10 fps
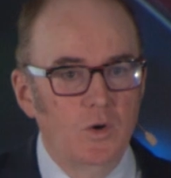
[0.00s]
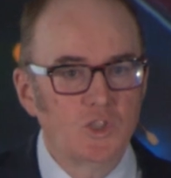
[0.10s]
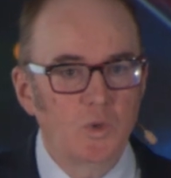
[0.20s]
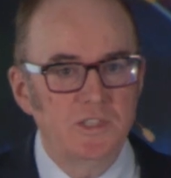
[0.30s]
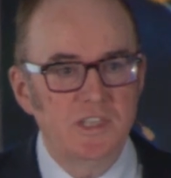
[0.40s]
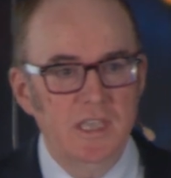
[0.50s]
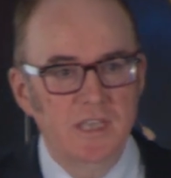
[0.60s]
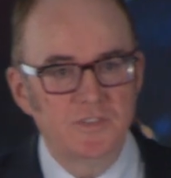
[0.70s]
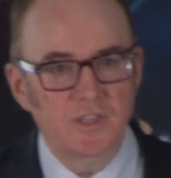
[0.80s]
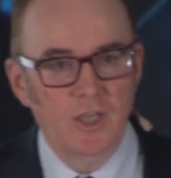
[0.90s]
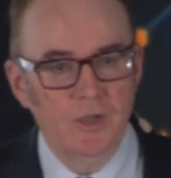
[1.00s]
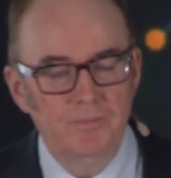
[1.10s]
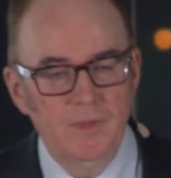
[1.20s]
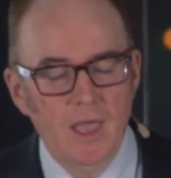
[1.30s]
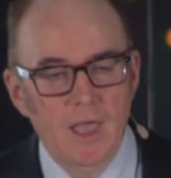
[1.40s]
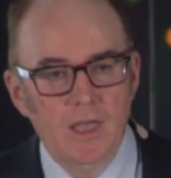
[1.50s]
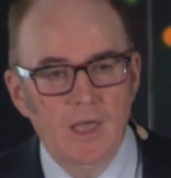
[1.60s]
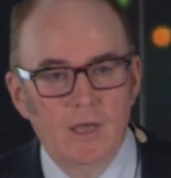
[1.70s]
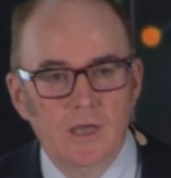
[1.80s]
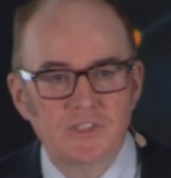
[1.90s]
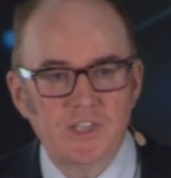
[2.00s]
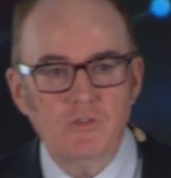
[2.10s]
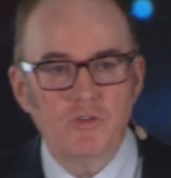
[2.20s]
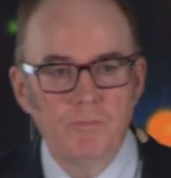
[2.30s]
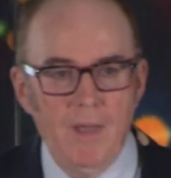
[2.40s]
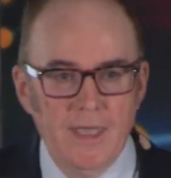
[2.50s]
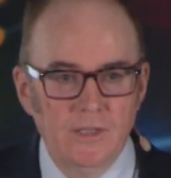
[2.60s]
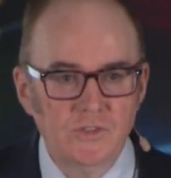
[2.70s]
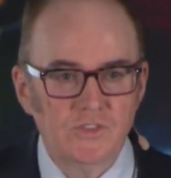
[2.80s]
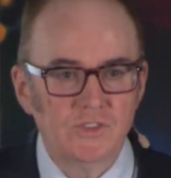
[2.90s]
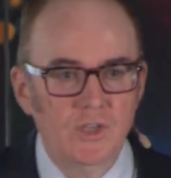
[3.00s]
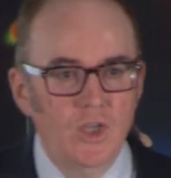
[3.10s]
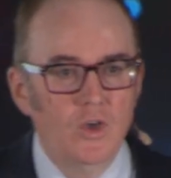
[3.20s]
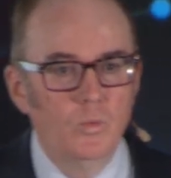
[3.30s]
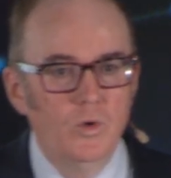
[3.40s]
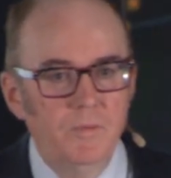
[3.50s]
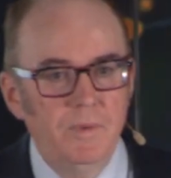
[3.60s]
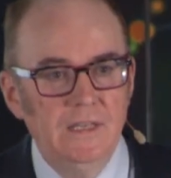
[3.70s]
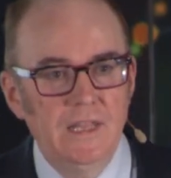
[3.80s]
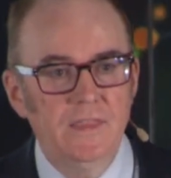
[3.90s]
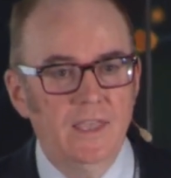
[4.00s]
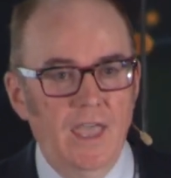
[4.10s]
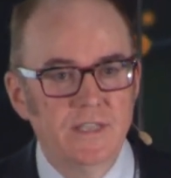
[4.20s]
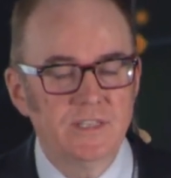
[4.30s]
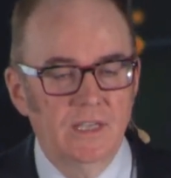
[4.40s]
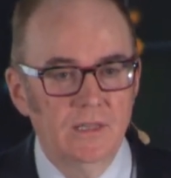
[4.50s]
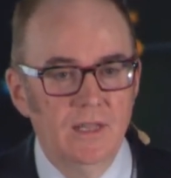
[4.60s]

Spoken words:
or 20 years ago, central banks would have been indicating